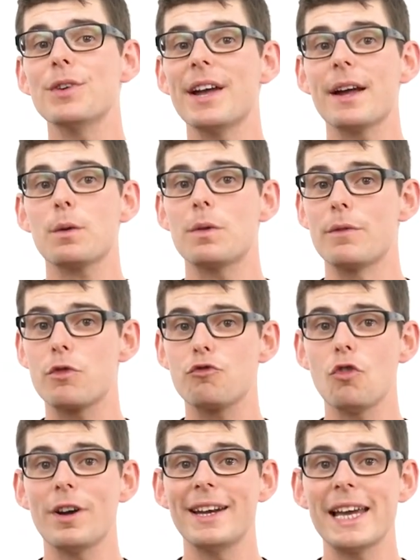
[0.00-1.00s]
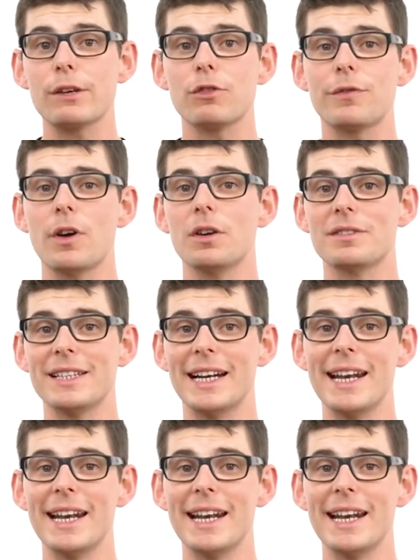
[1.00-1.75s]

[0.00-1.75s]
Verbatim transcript: reacts with strong electrophiles in